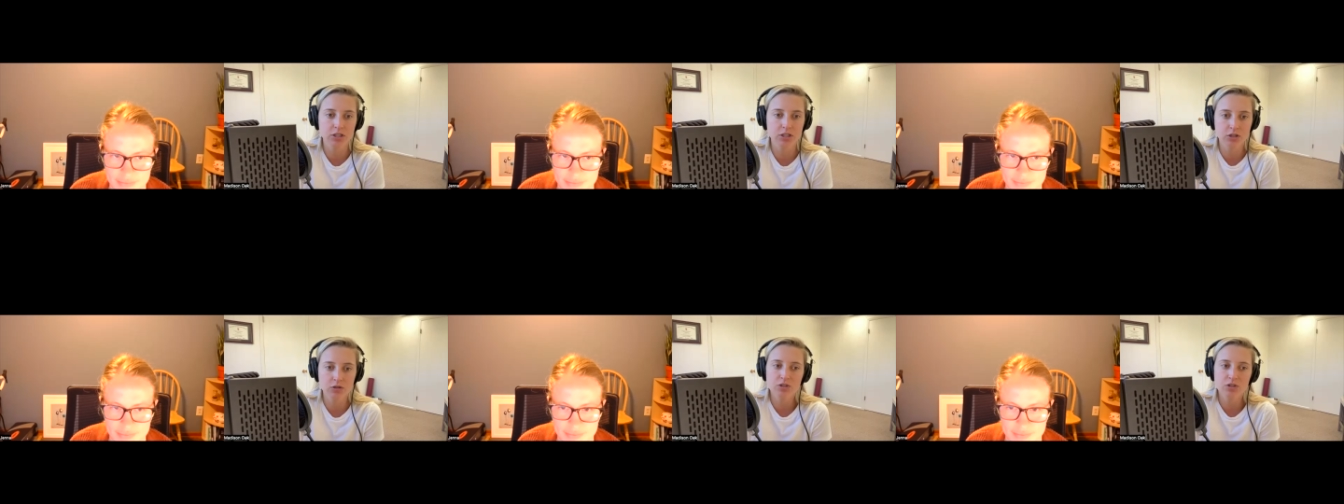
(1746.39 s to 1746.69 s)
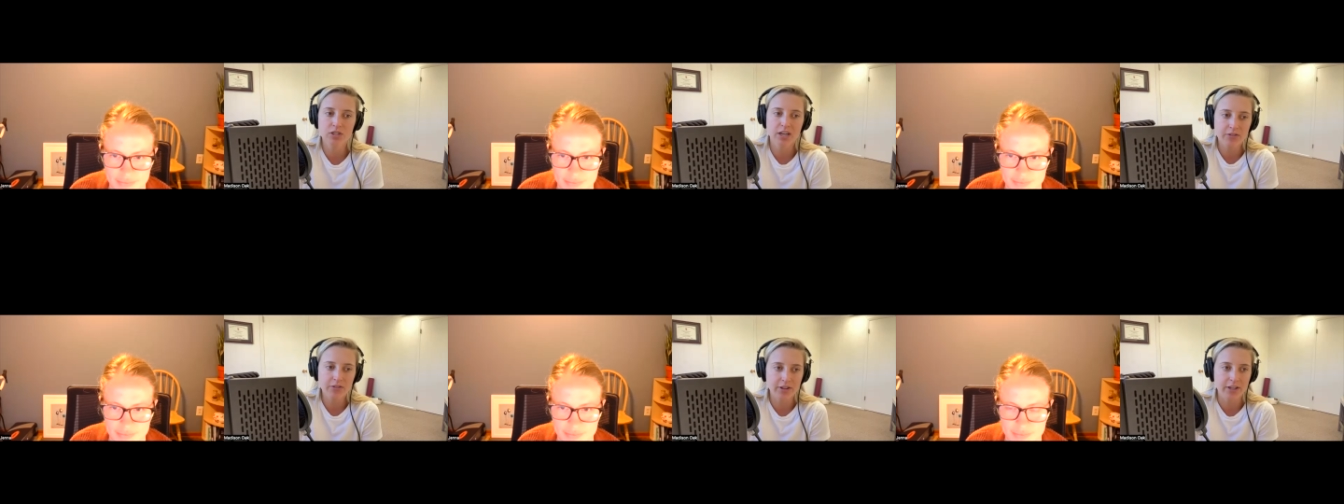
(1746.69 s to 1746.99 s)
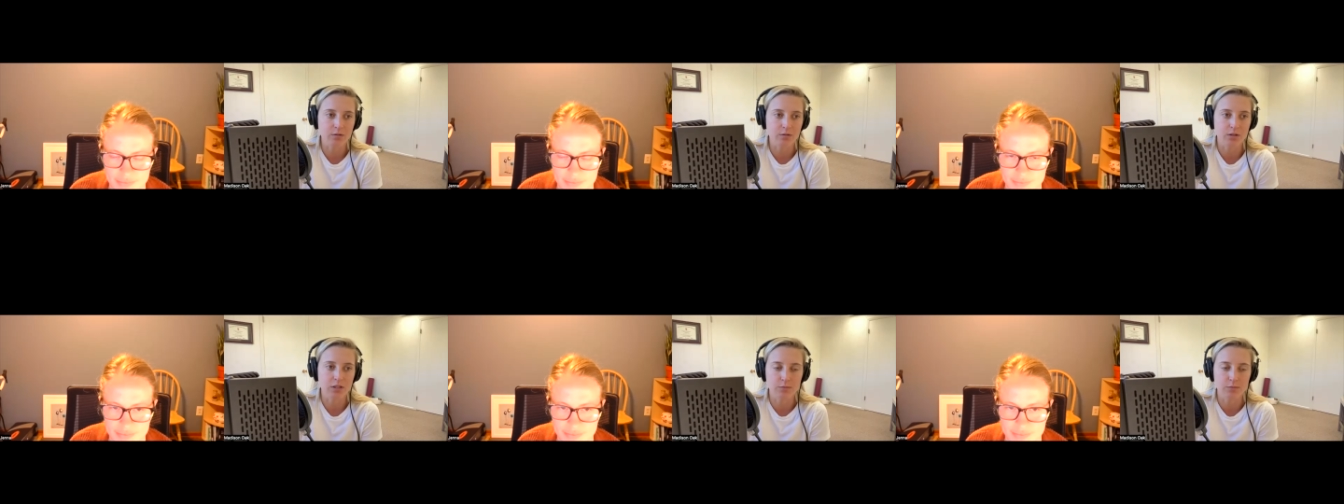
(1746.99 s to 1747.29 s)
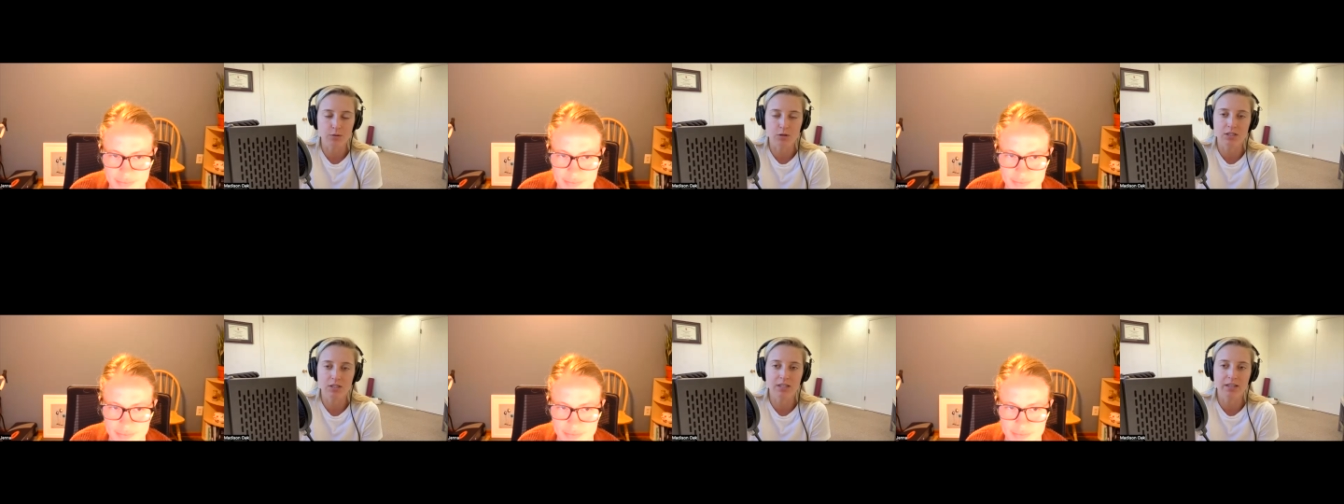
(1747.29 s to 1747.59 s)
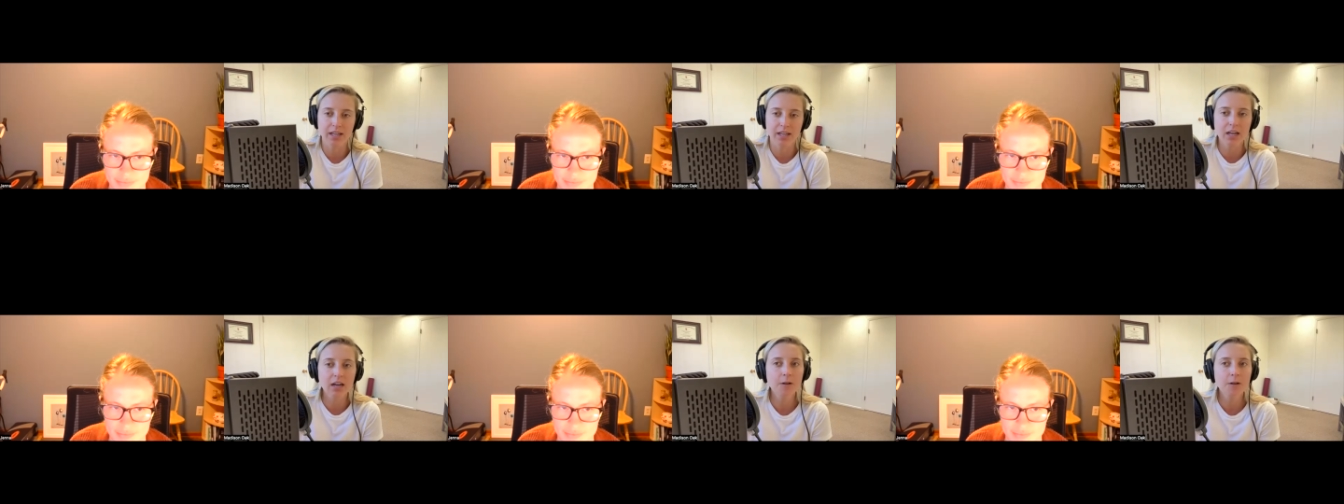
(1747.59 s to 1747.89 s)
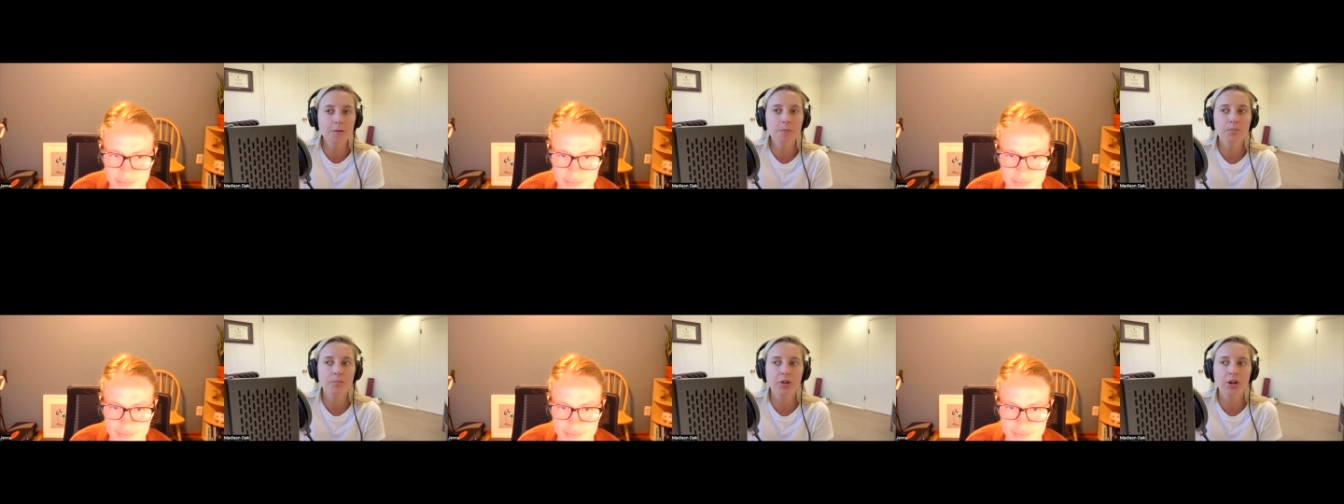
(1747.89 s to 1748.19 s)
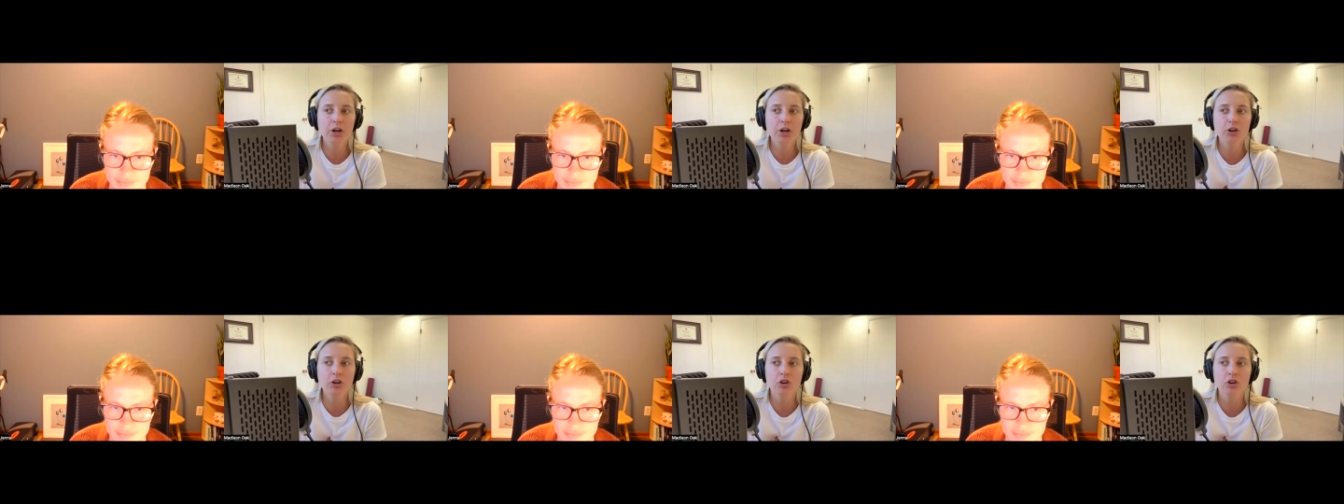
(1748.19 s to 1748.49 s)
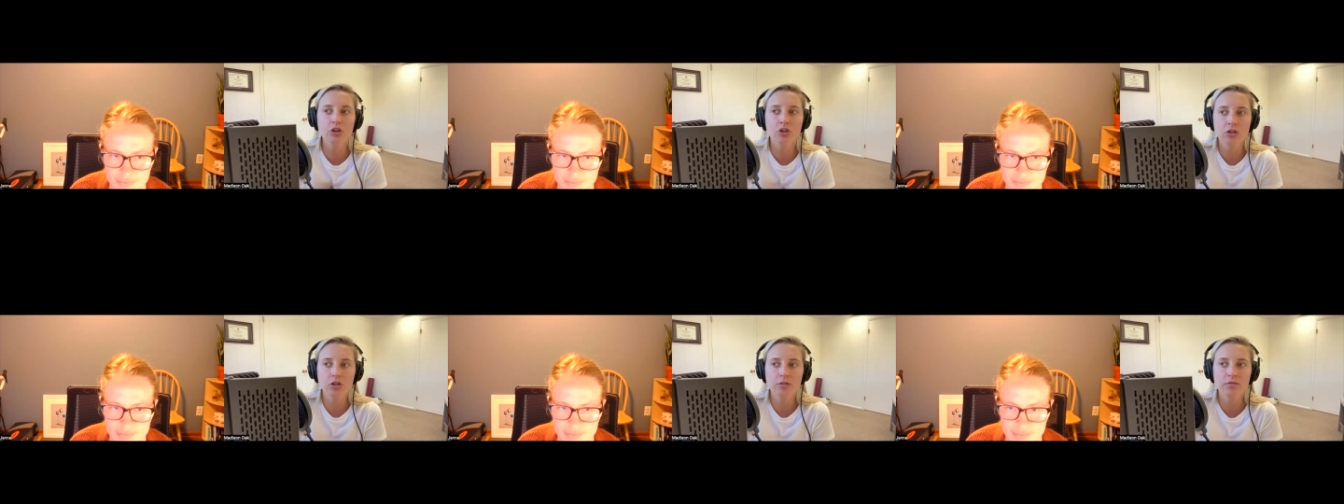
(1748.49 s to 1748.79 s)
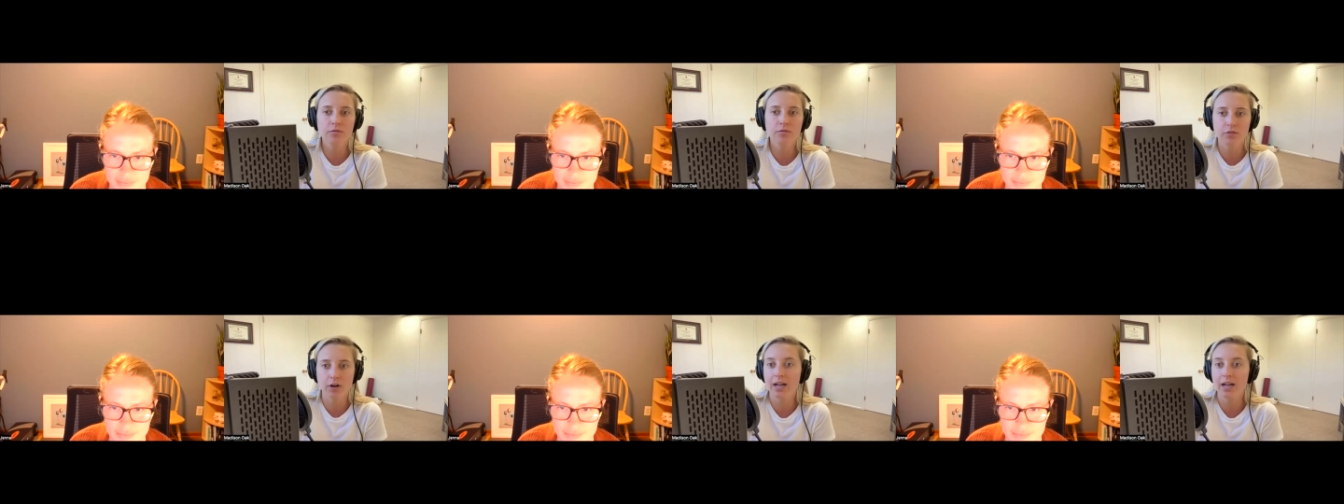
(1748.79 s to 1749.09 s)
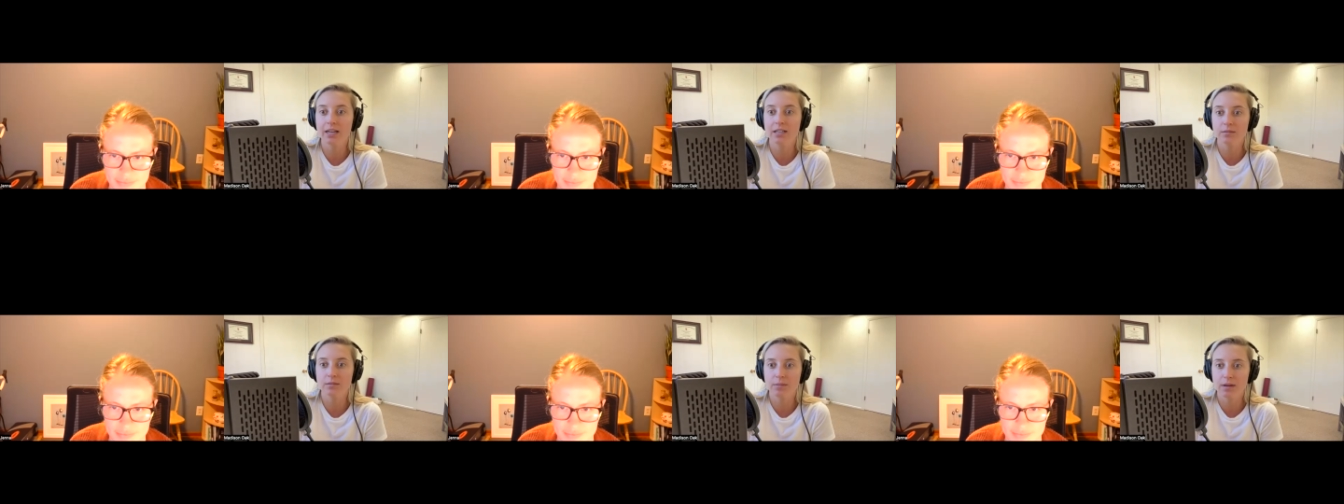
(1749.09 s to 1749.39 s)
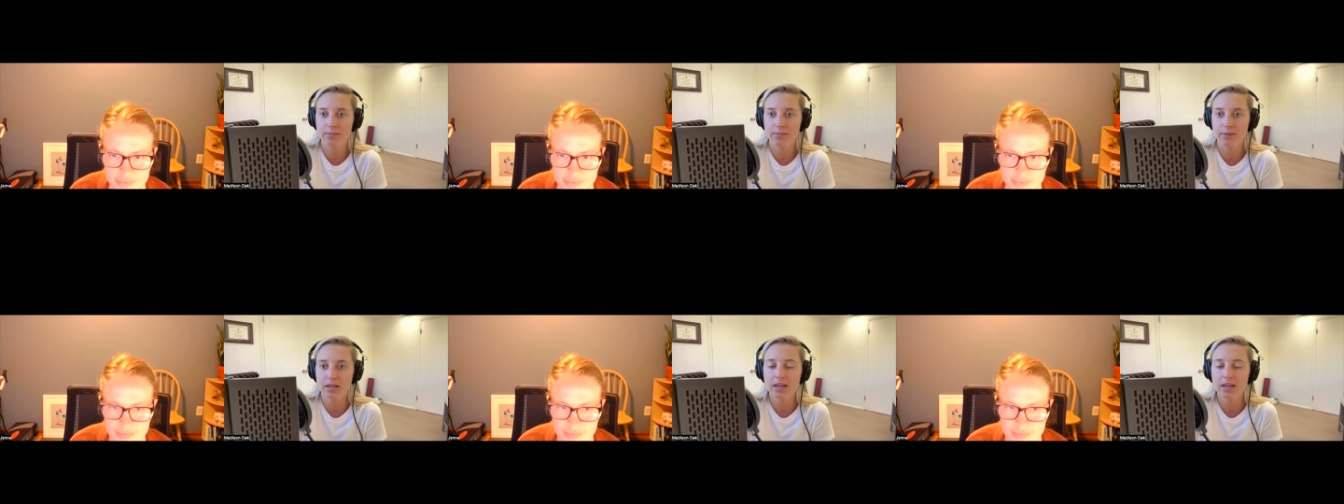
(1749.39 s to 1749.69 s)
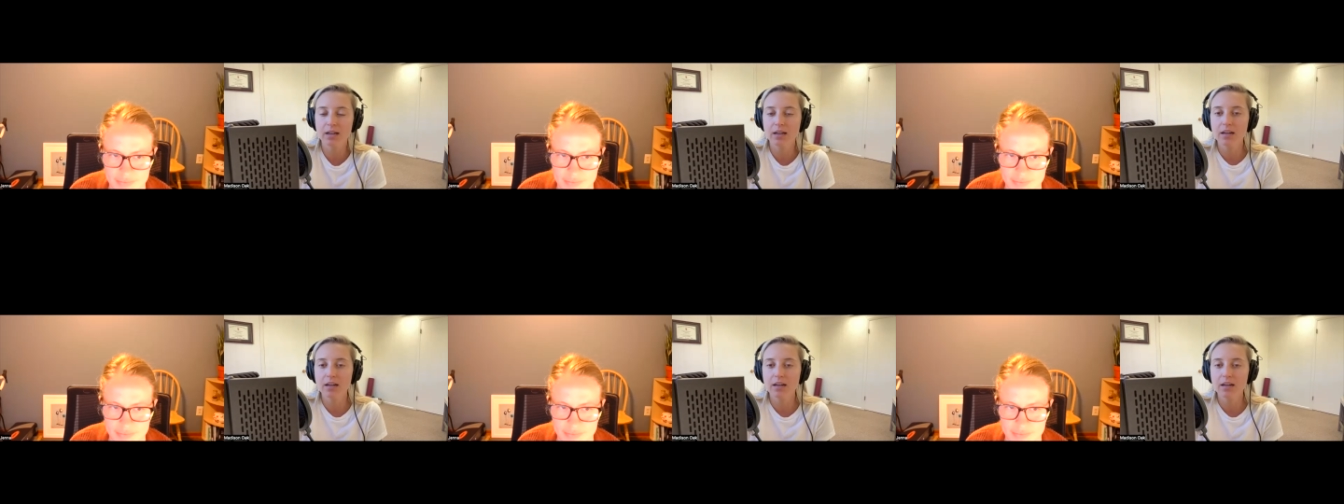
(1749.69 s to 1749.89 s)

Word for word: you share things with this person, like they're your good friend maybe,